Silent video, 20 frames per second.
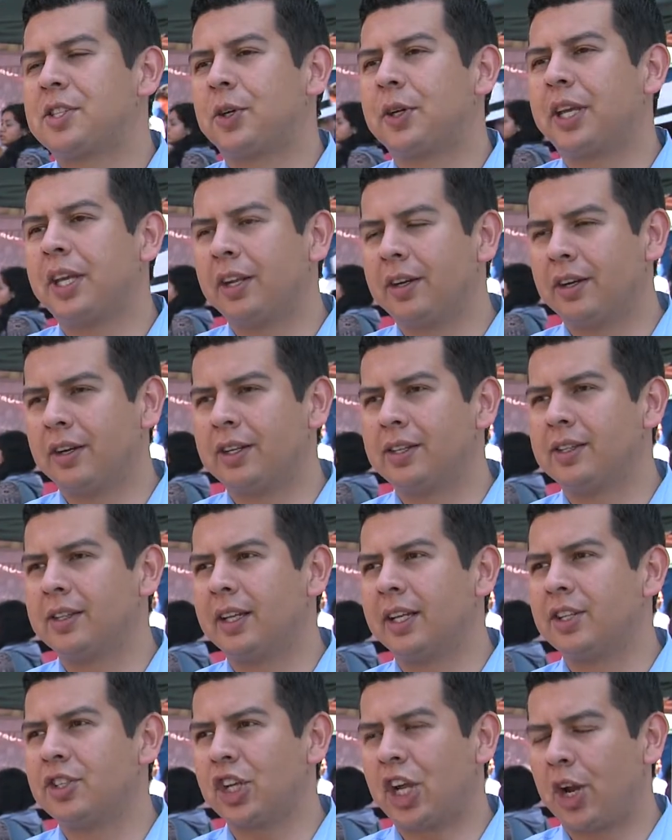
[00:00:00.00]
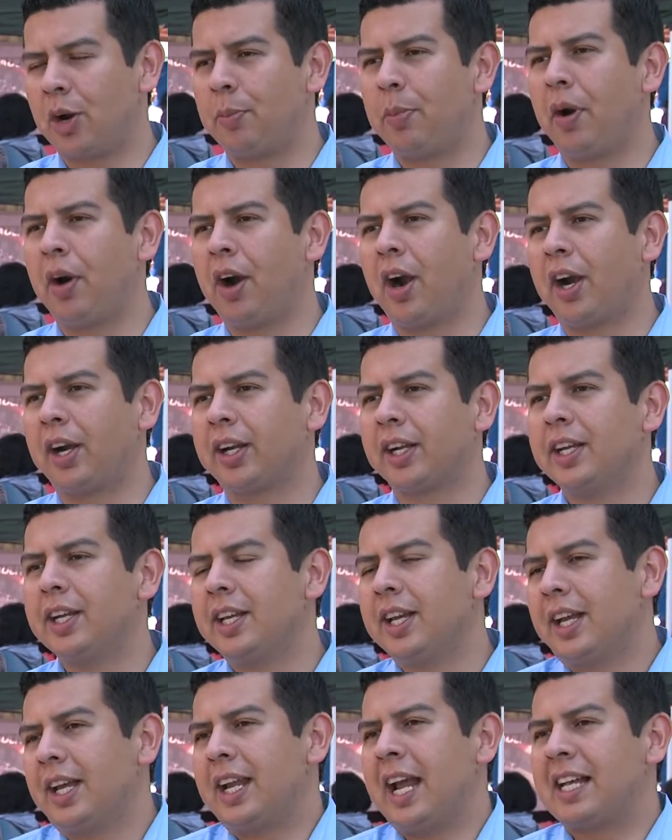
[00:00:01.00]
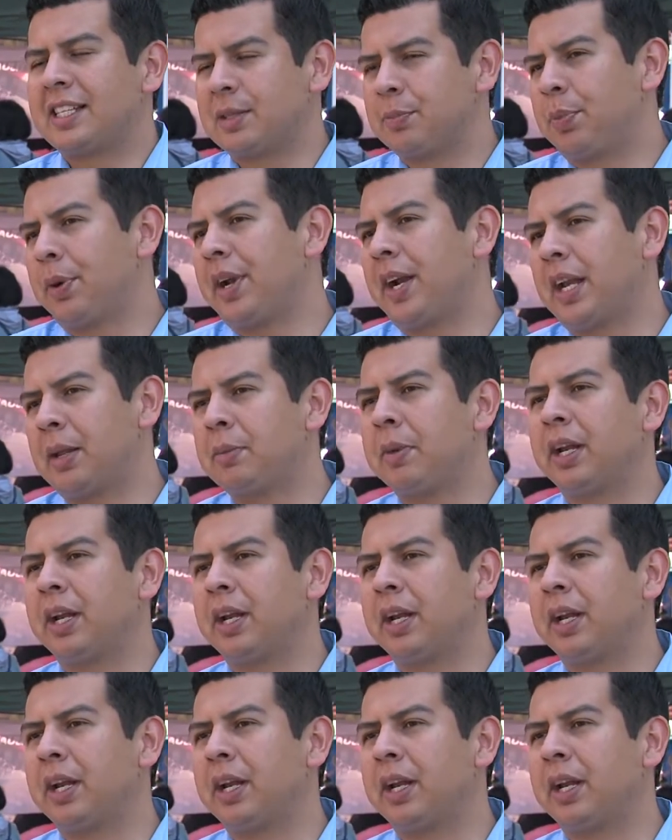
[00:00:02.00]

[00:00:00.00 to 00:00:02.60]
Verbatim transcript: City Councilman David Alvarez agrees it's an